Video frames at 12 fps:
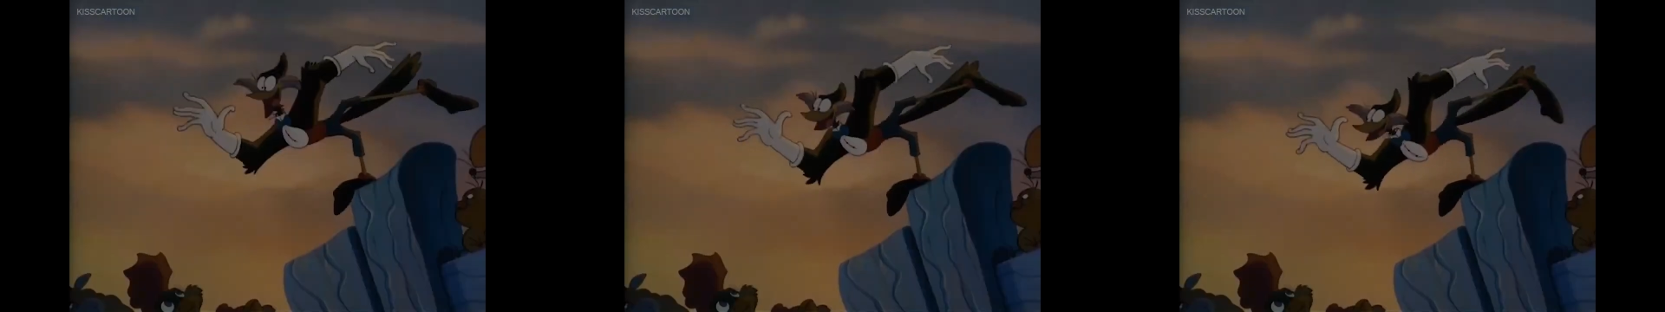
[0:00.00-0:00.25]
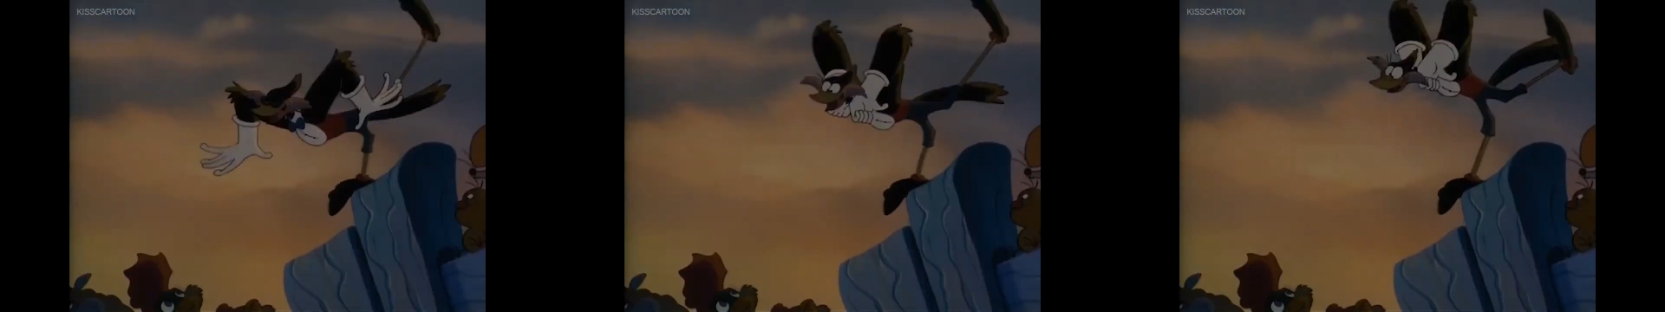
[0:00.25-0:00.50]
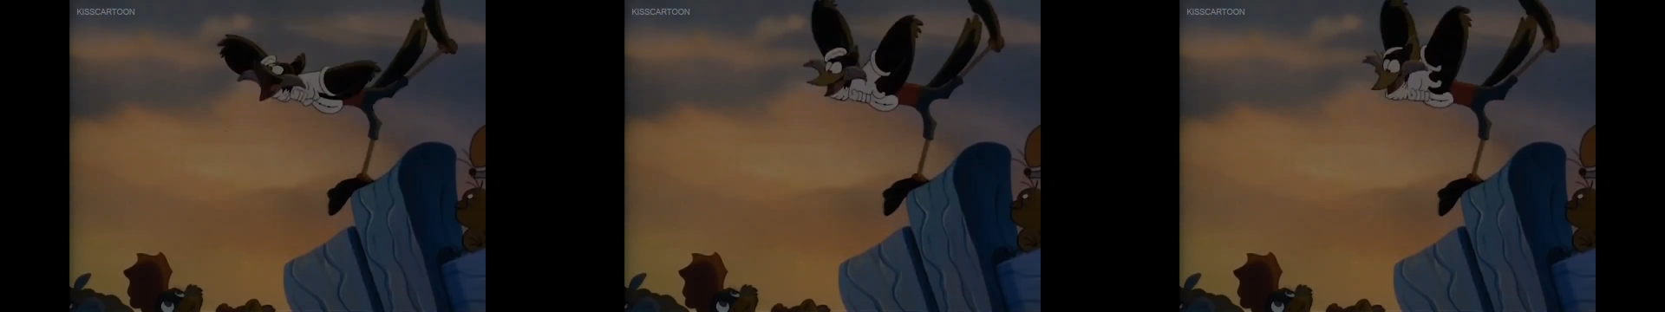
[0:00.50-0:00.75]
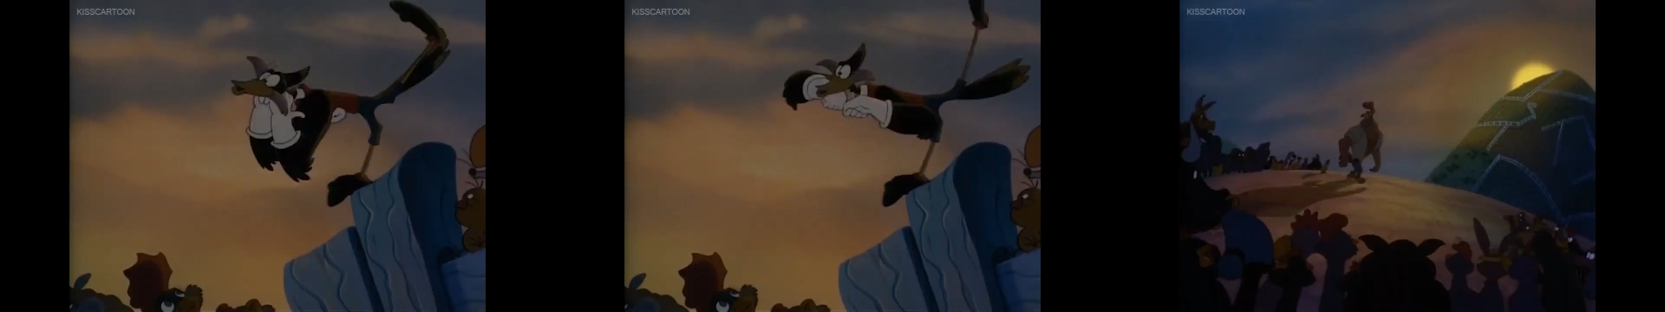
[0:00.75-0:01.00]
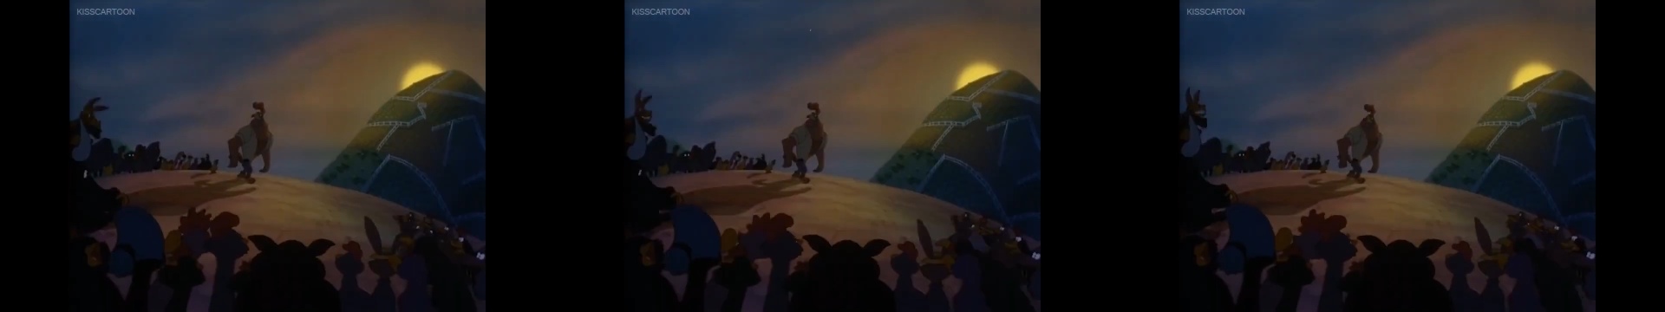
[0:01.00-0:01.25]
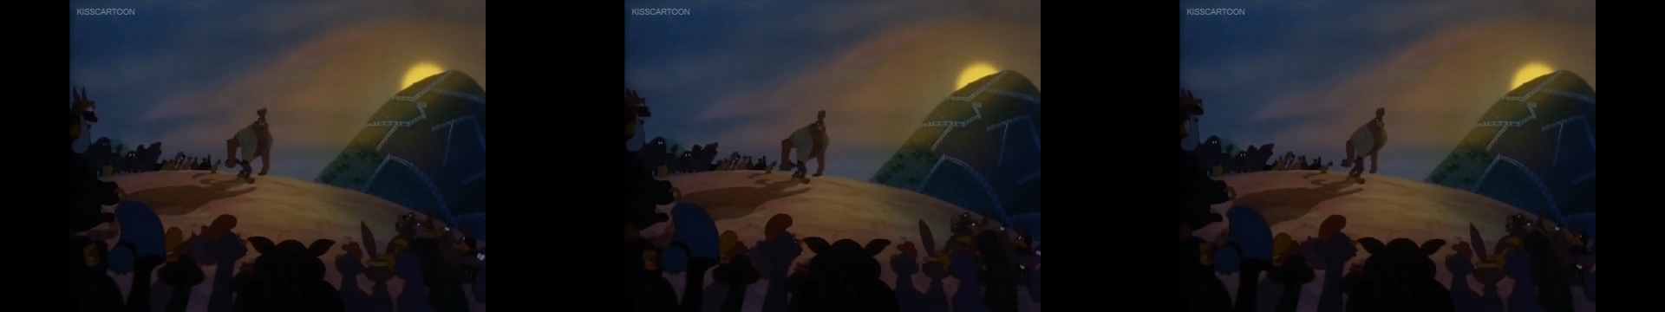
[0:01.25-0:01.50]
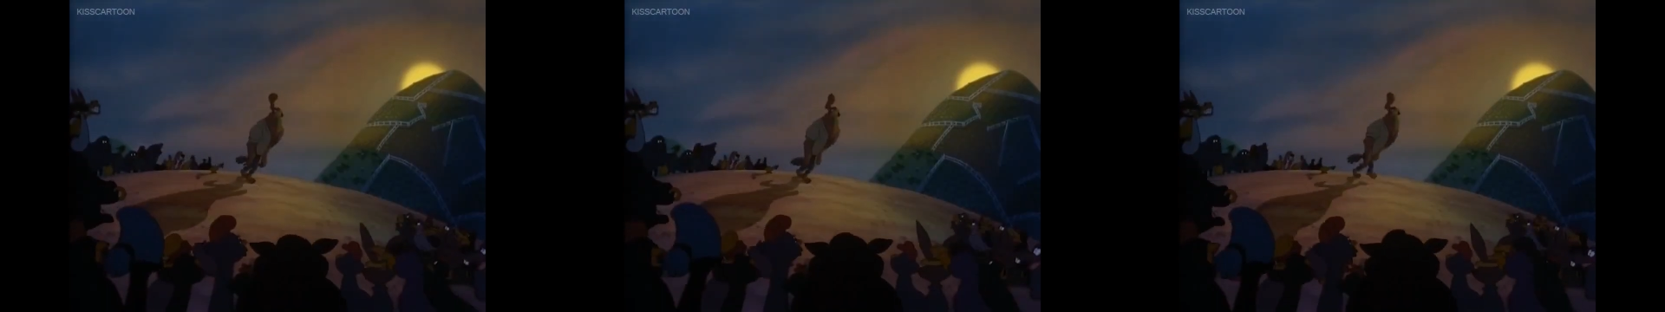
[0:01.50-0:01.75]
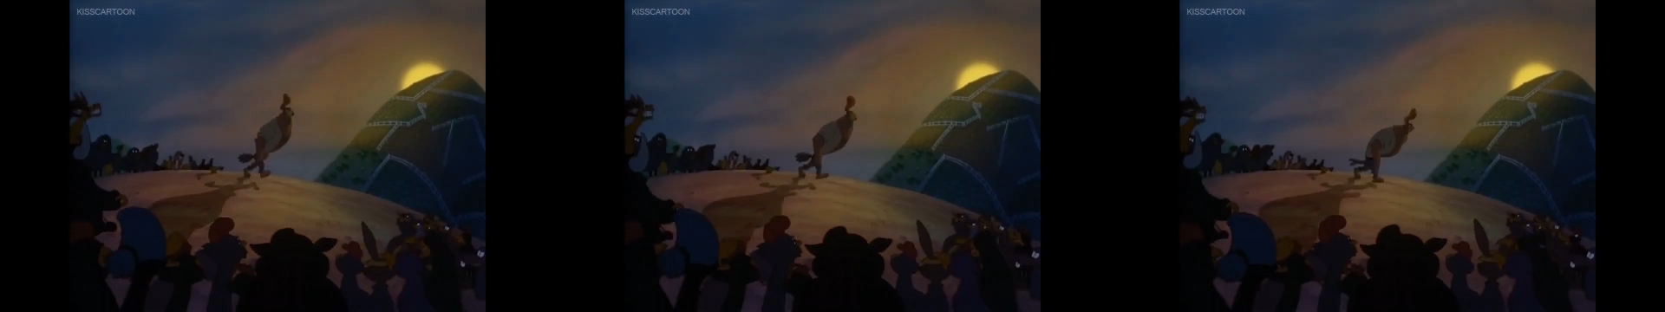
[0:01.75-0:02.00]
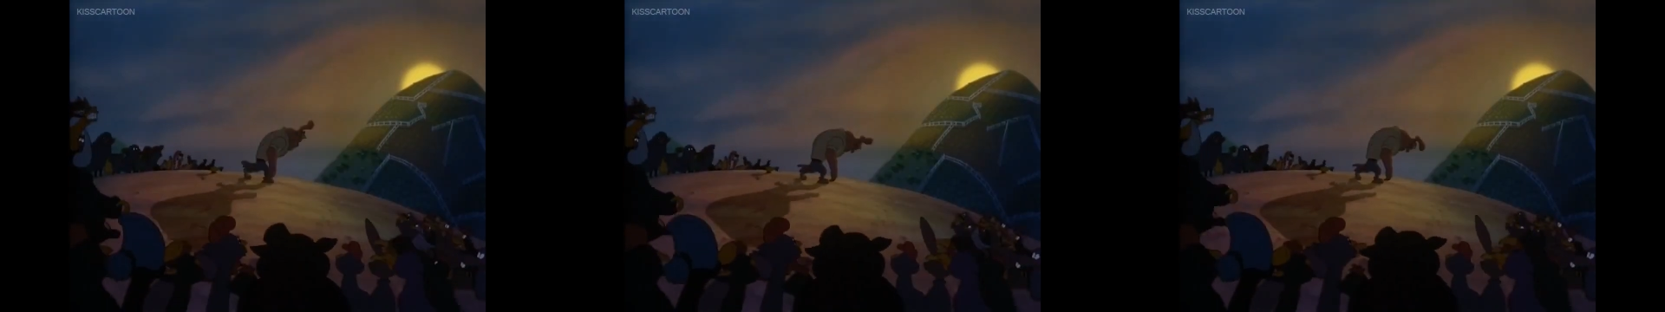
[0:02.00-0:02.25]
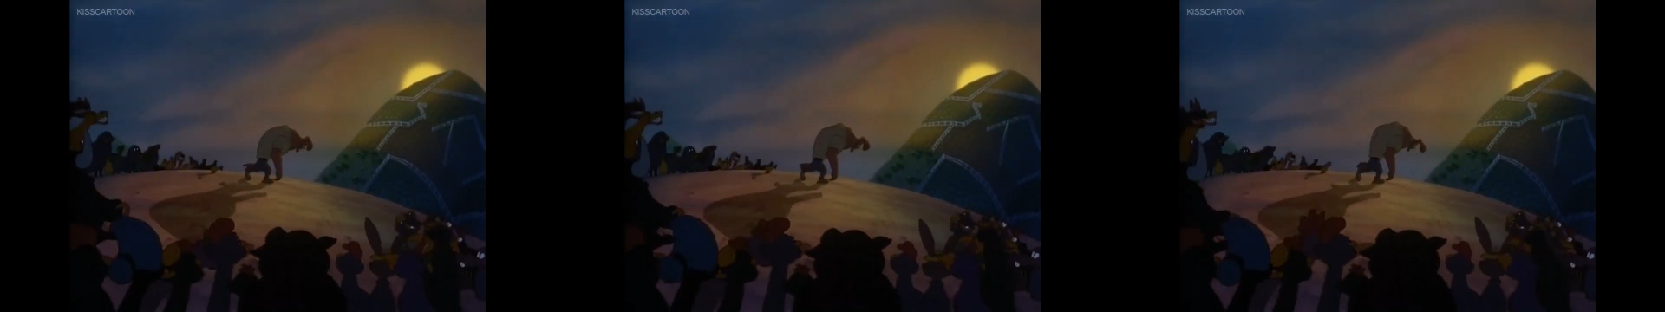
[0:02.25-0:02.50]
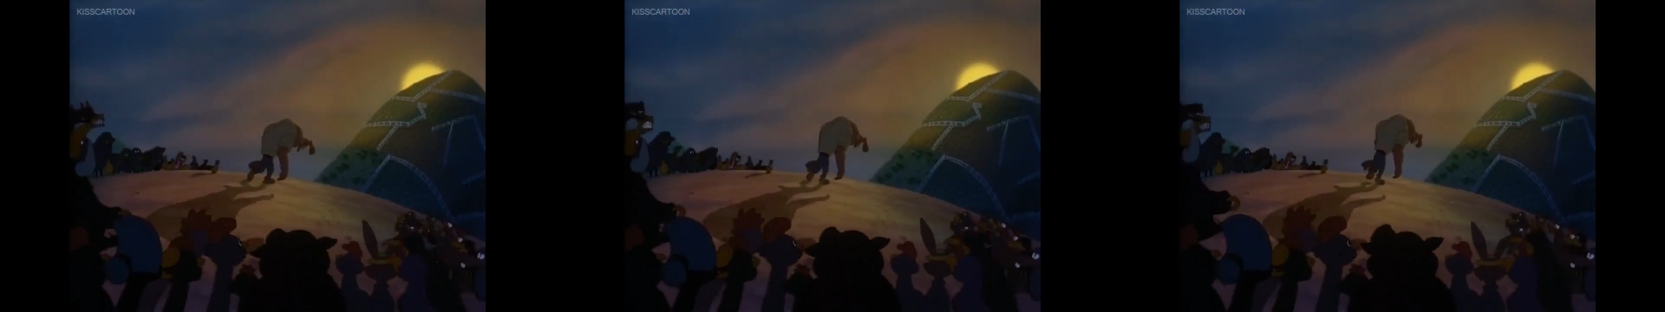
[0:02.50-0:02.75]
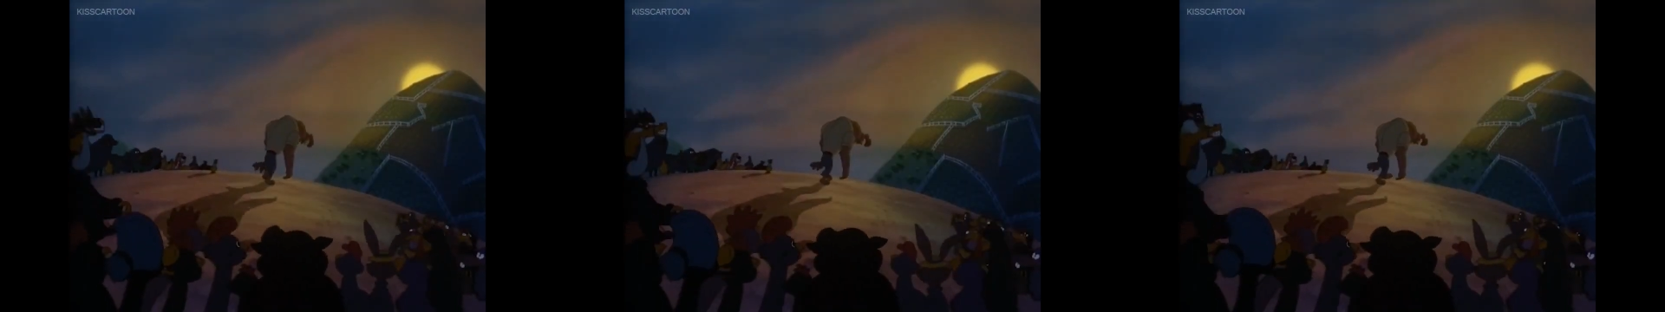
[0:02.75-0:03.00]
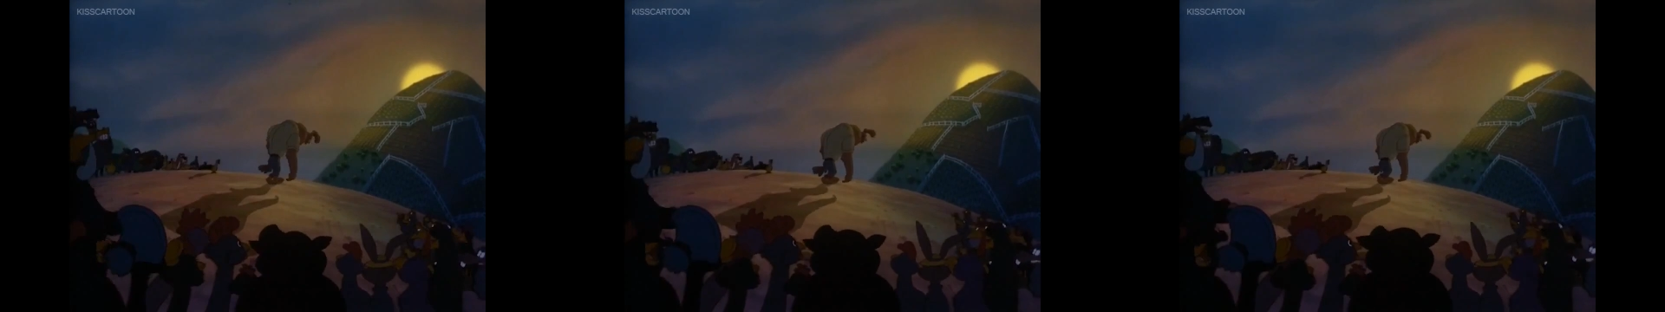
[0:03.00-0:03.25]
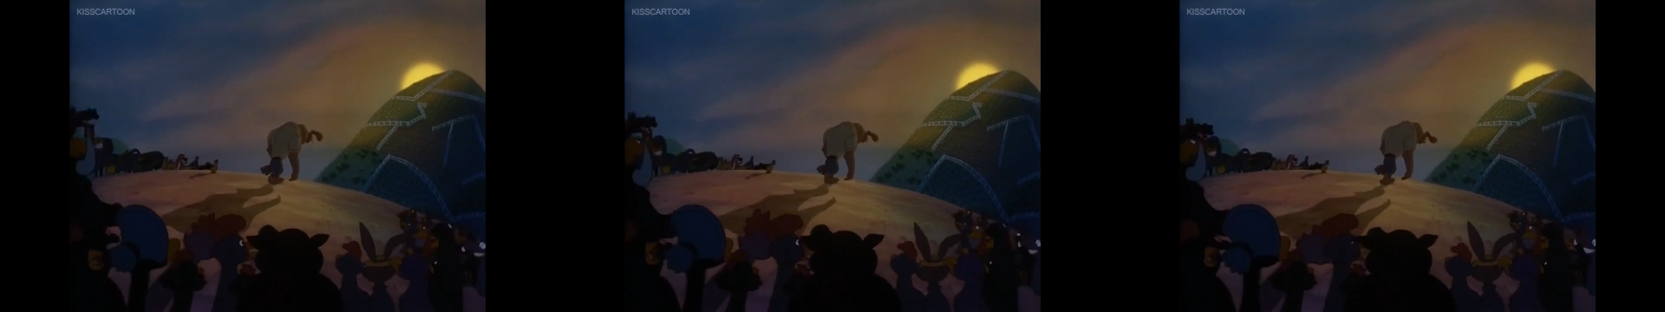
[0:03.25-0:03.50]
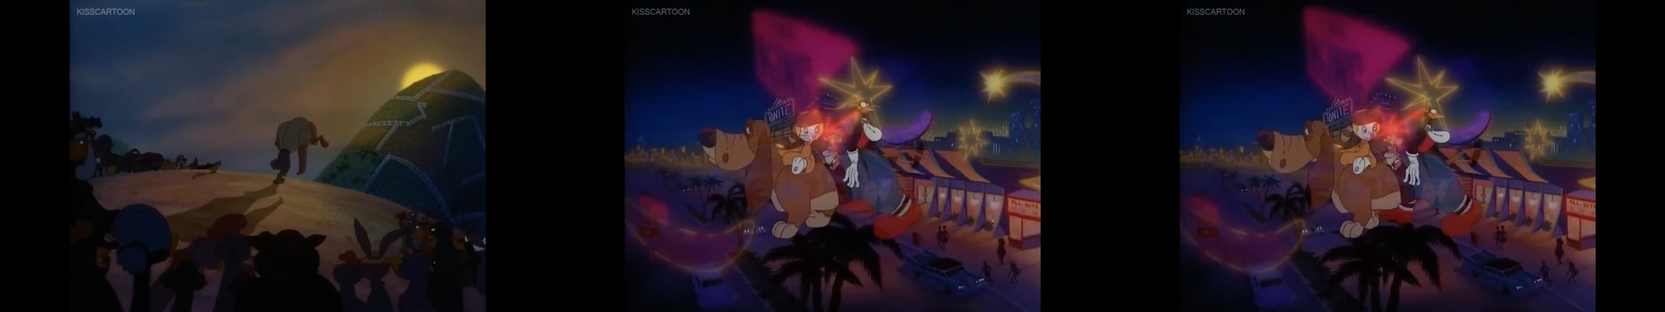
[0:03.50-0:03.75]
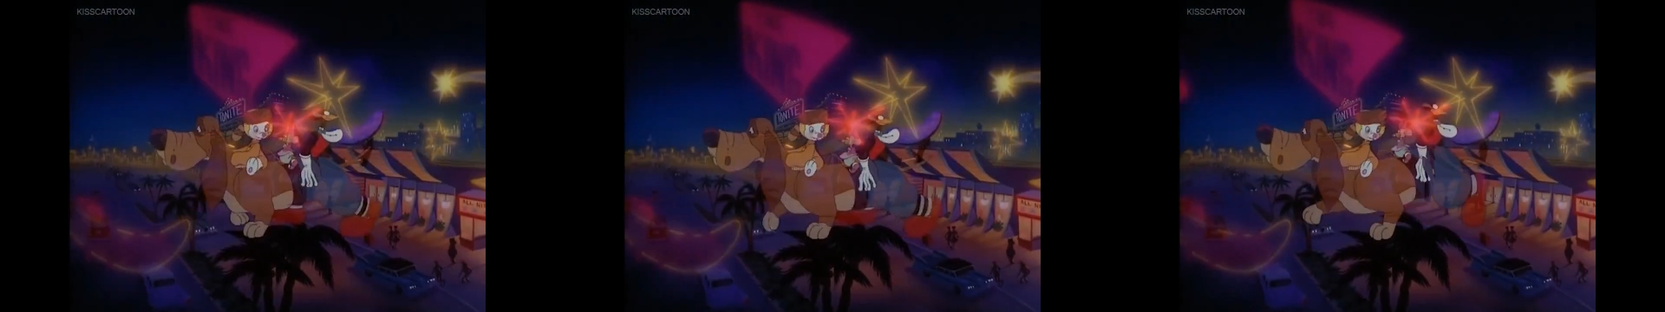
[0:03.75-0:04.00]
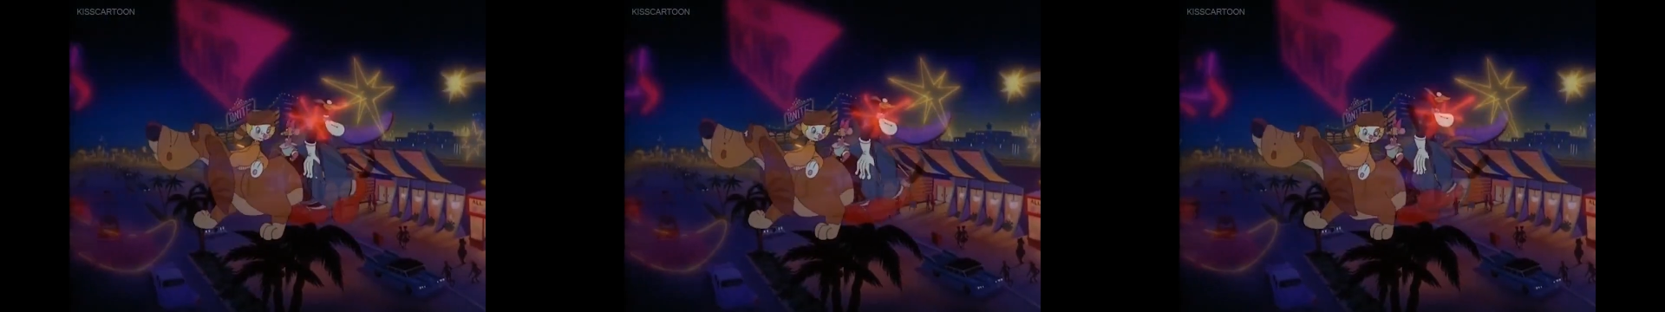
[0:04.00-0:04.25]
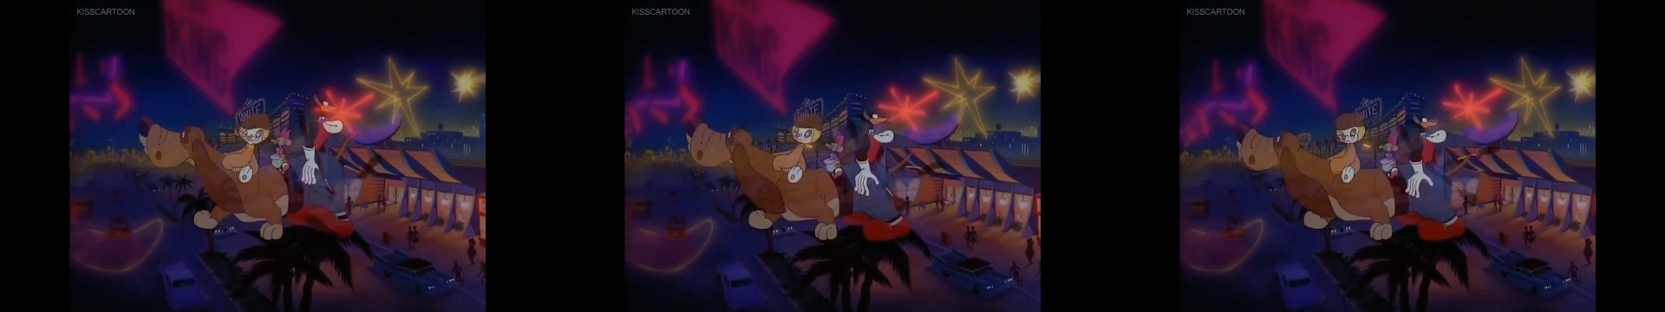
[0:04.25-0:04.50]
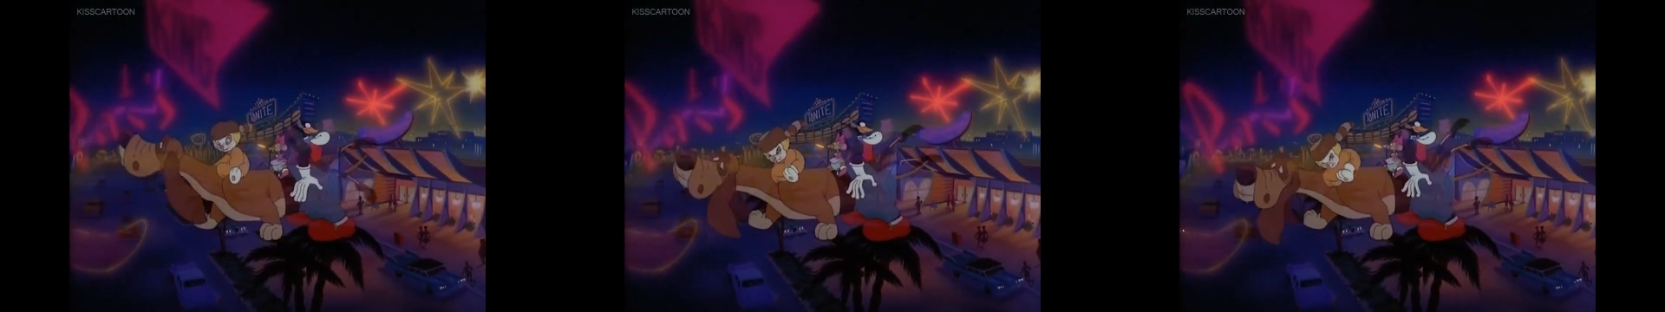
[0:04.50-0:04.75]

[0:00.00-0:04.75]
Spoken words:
Nobody's mouth can be seen.